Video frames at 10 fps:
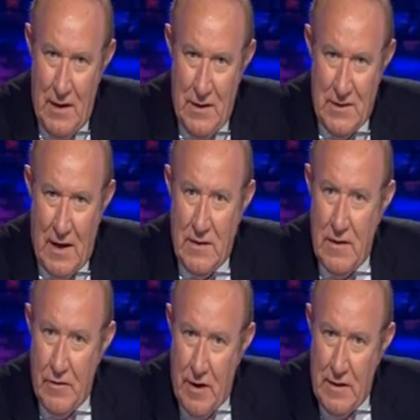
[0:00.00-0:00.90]
Here's
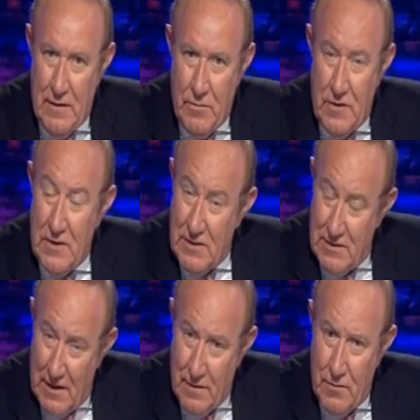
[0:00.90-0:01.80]
Anthony Grayling with his
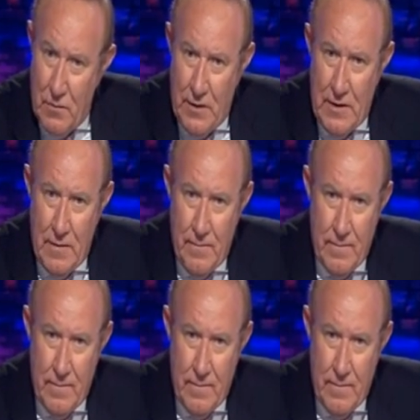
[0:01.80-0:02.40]
take of the week.